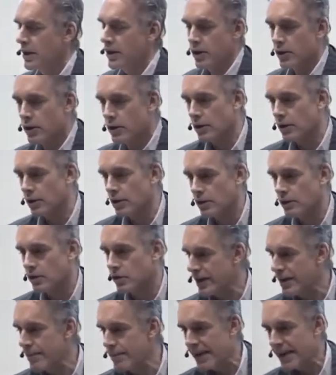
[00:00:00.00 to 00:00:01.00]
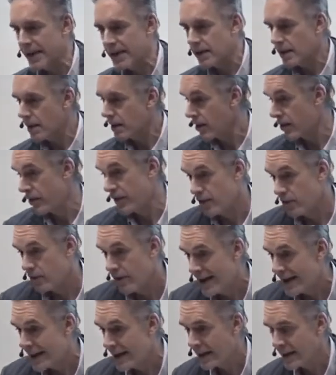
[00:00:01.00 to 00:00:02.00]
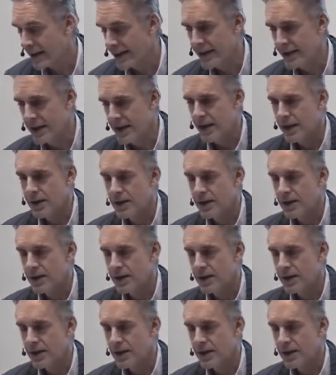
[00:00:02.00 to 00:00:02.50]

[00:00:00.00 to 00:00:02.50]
you're dreaming it, theoretically,